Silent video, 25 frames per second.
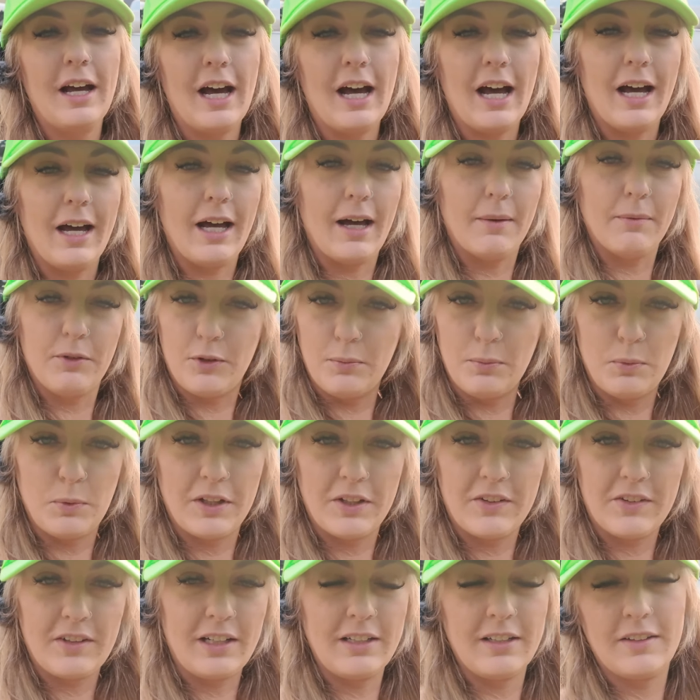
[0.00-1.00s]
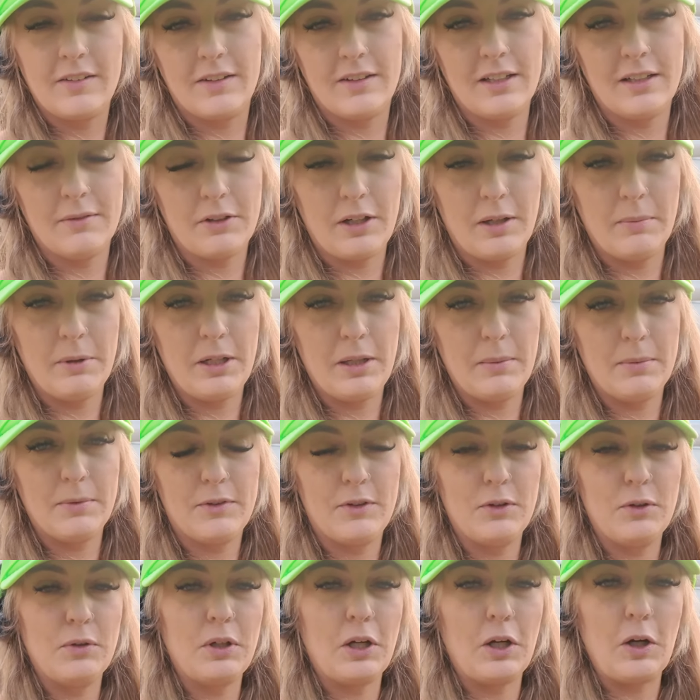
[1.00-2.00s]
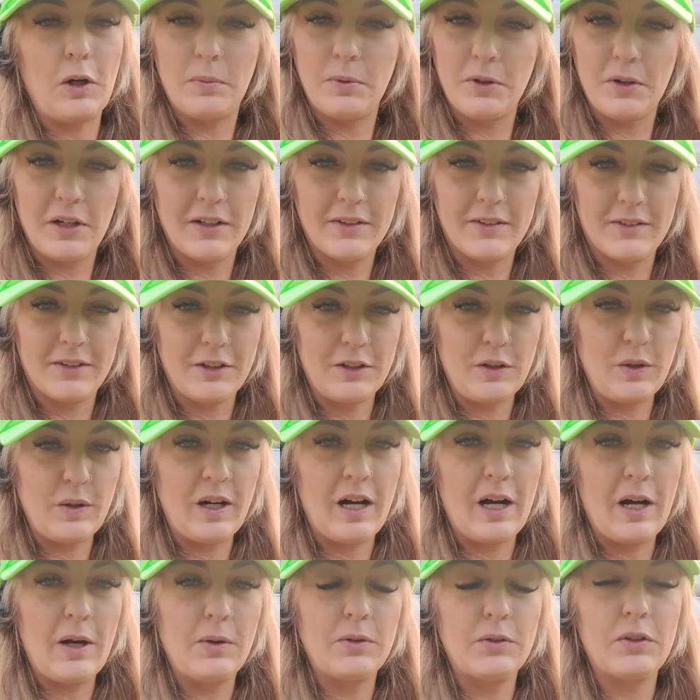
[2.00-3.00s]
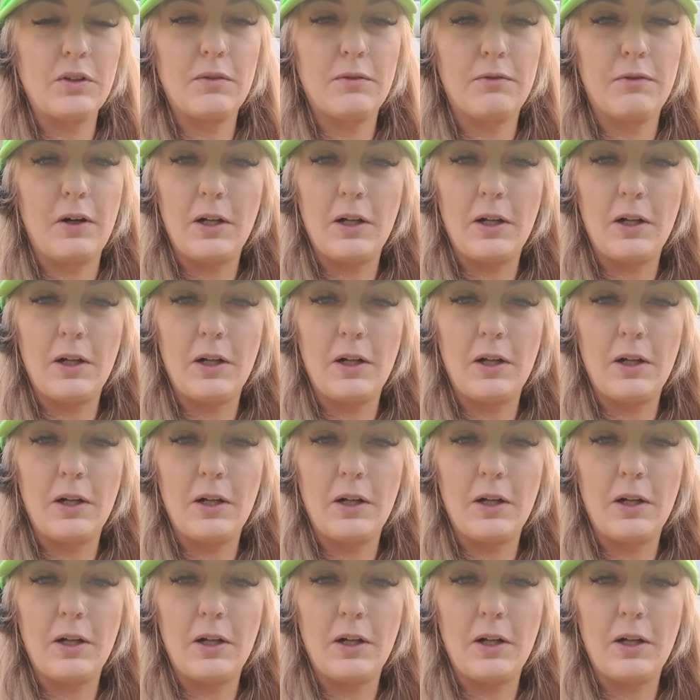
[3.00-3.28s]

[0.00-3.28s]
I have some more exciting stuff coming up soon. I hope you guys stick around.